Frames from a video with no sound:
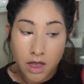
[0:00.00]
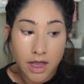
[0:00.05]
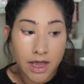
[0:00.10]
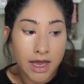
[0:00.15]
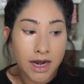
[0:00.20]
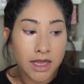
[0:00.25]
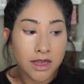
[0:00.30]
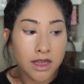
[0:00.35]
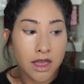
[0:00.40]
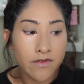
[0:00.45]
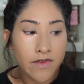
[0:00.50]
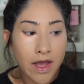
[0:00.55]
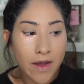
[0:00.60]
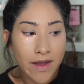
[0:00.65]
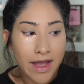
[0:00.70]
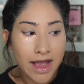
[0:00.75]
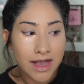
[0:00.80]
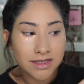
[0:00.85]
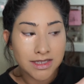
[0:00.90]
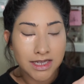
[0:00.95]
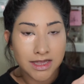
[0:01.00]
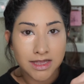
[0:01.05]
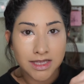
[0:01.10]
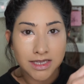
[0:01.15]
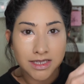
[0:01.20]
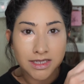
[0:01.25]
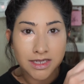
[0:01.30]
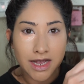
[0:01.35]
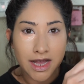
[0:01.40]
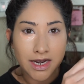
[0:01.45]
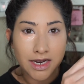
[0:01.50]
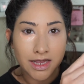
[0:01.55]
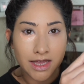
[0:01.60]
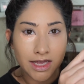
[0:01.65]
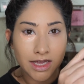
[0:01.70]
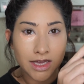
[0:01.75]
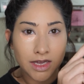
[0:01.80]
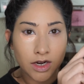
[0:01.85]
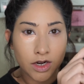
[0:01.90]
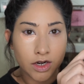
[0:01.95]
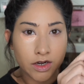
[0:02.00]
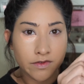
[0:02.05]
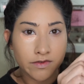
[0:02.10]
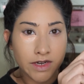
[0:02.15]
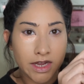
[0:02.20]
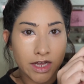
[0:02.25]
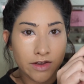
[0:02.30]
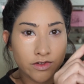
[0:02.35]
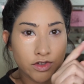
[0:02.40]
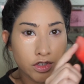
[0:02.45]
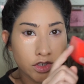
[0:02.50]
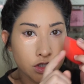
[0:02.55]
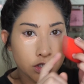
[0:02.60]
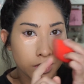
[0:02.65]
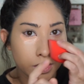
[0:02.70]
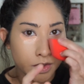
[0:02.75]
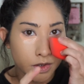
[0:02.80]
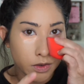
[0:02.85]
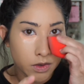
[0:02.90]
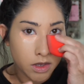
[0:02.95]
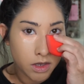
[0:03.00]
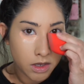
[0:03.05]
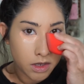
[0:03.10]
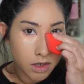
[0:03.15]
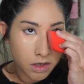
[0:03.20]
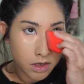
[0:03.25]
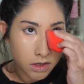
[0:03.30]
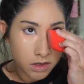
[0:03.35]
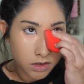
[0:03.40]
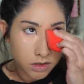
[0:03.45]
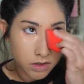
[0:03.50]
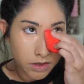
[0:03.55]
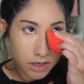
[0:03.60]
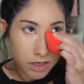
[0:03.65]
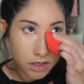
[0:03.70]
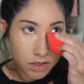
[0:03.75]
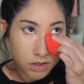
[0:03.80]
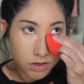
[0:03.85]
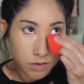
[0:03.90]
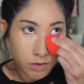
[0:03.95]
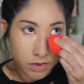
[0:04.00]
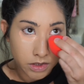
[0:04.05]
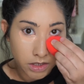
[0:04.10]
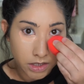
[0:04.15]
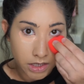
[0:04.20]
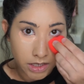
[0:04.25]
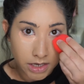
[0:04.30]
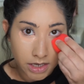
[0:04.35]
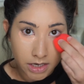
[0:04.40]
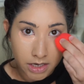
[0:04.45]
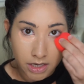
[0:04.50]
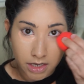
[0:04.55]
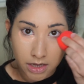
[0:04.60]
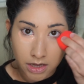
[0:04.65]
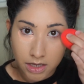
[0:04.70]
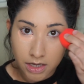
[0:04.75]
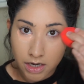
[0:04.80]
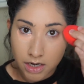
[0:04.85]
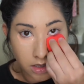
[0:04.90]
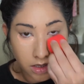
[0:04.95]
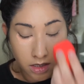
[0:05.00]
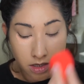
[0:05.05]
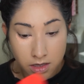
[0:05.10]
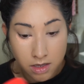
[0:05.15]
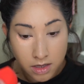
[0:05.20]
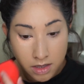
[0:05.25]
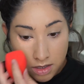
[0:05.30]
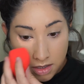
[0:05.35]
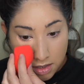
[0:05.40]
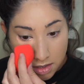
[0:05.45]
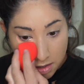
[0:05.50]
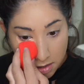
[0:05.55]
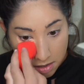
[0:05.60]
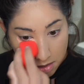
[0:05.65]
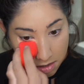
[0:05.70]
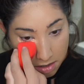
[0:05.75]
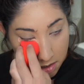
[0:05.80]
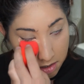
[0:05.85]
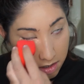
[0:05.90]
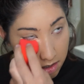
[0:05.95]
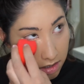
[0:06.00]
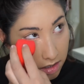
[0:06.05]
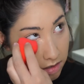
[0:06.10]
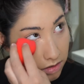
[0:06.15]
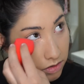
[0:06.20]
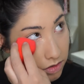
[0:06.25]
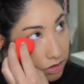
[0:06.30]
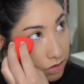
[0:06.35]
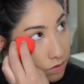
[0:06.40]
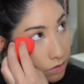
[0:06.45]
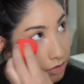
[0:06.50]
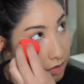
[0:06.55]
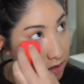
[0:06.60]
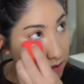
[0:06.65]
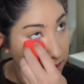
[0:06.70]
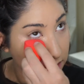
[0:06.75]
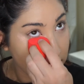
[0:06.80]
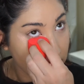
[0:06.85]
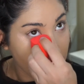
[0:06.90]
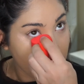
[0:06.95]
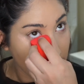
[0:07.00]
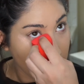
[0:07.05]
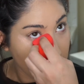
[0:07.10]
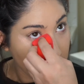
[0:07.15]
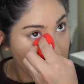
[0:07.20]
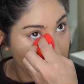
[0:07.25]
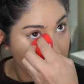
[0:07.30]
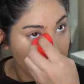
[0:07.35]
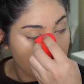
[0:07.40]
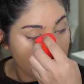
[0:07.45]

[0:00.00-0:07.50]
And I love how it has like this kind of like curved edge too, so I can just really get in there, which is really nice.